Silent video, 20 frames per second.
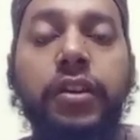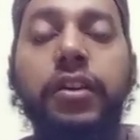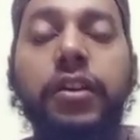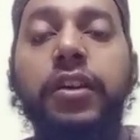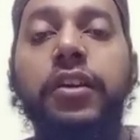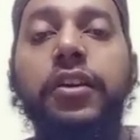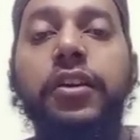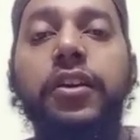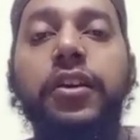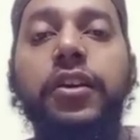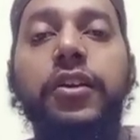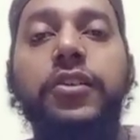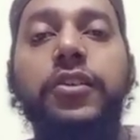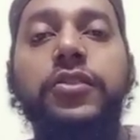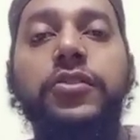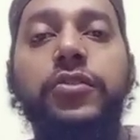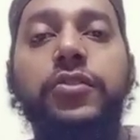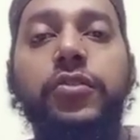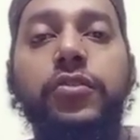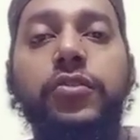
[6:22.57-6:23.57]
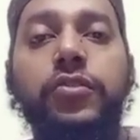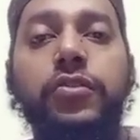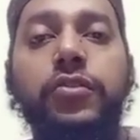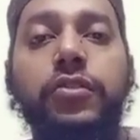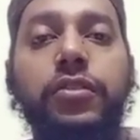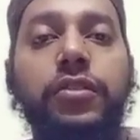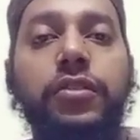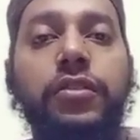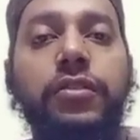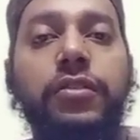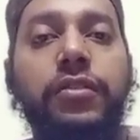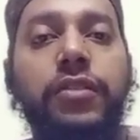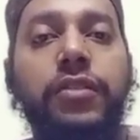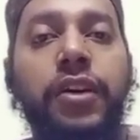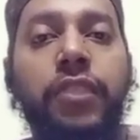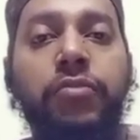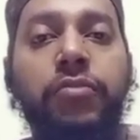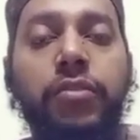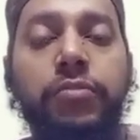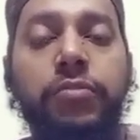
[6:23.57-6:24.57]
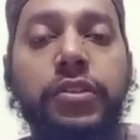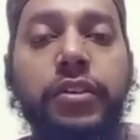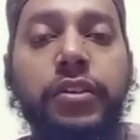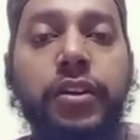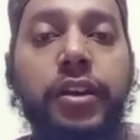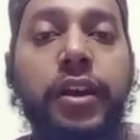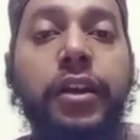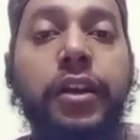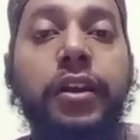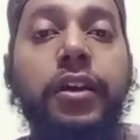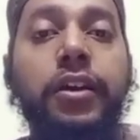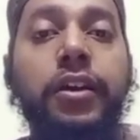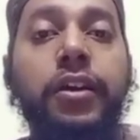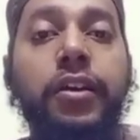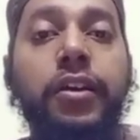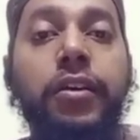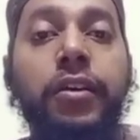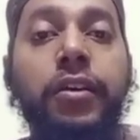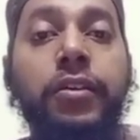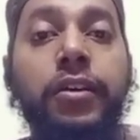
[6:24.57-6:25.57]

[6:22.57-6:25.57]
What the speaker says: So I will be there, and I